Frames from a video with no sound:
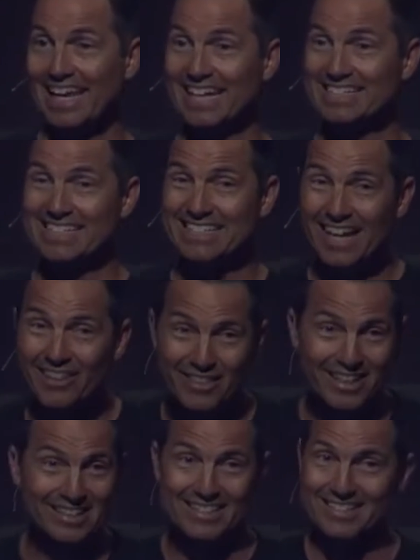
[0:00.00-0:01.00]
he has
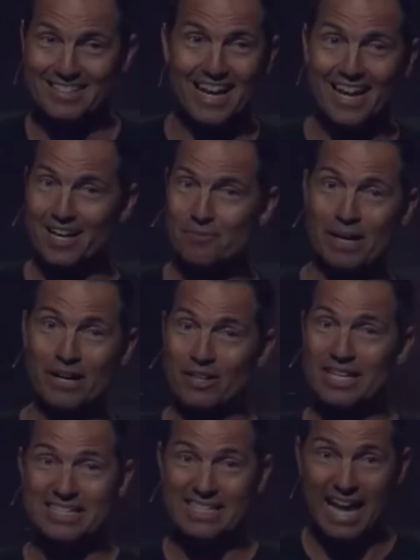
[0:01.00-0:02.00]
nothing to say about
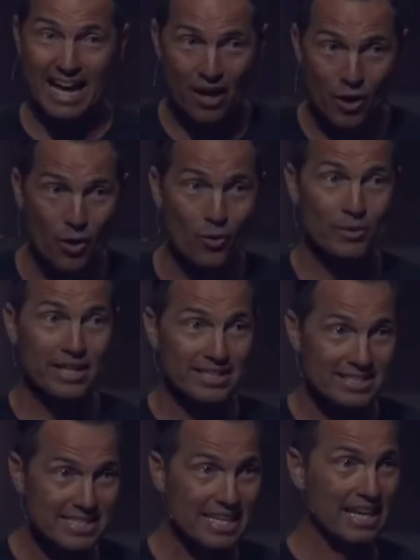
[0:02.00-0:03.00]
his own
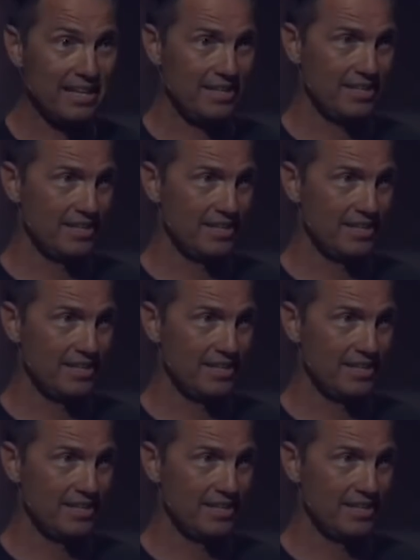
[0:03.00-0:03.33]
sin.